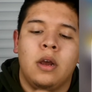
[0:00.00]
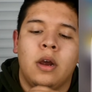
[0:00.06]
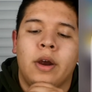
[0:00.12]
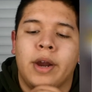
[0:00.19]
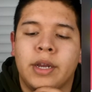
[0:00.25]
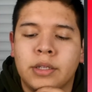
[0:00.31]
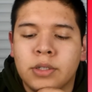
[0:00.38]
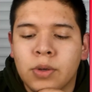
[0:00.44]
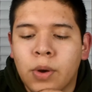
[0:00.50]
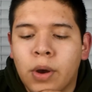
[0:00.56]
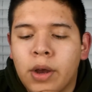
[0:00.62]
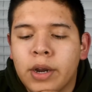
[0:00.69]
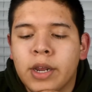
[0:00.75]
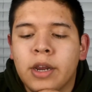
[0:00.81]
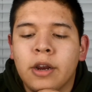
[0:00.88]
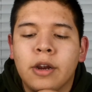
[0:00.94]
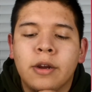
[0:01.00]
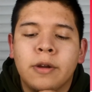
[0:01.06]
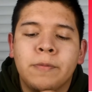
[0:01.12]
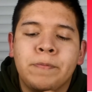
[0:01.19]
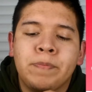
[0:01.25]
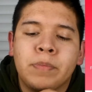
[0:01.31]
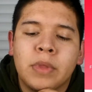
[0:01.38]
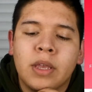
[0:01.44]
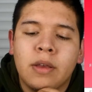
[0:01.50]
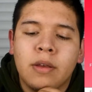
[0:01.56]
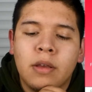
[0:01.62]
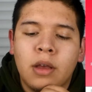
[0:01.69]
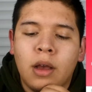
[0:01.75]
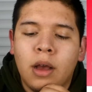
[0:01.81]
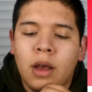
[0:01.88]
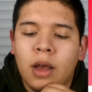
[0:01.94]
All right, so on here,
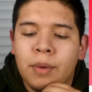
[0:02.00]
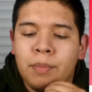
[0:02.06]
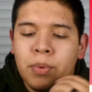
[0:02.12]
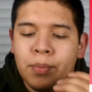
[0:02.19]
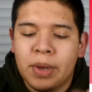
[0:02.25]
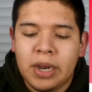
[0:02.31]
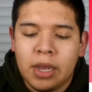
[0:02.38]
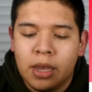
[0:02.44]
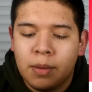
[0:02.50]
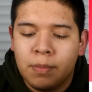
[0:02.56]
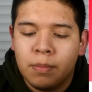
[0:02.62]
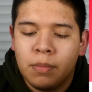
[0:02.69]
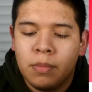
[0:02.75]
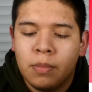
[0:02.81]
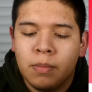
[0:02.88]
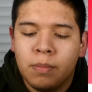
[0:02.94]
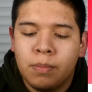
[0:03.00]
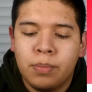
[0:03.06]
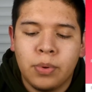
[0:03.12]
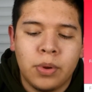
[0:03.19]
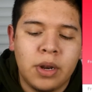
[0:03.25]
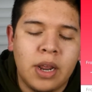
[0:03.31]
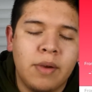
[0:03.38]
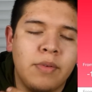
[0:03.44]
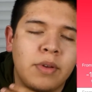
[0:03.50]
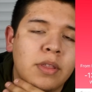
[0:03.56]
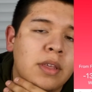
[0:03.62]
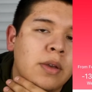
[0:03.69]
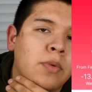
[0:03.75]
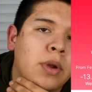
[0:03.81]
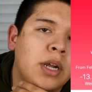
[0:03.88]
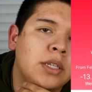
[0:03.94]
I put my name, put
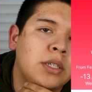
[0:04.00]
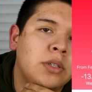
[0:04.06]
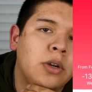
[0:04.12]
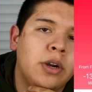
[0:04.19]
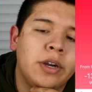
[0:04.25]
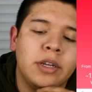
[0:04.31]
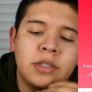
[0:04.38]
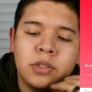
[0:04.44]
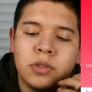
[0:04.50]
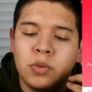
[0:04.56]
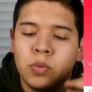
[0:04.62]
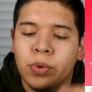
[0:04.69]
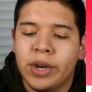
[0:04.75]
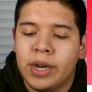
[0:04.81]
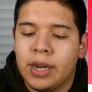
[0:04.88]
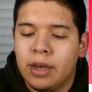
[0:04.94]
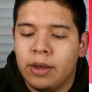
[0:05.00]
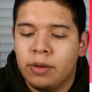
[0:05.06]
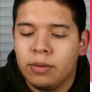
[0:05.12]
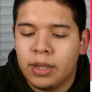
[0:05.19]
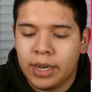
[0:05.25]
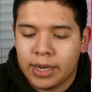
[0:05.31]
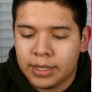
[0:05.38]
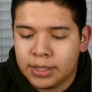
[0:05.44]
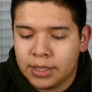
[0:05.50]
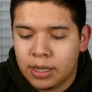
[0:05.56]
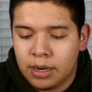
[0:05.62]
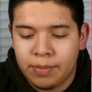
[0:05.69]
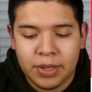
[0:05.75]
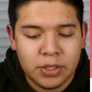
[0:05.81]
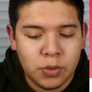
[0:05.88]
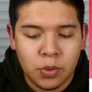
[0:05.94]
everything when I started to right now. Like I said,
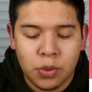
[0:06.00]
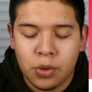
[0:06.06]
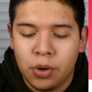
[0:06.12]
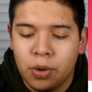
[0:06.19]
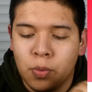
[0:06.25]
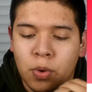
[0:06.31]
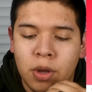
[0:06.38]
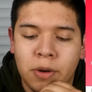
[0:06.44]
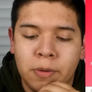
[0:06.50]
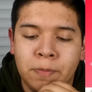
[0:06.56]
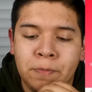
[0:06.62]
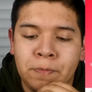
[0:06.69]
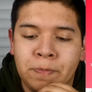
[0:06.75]
I'm at 231.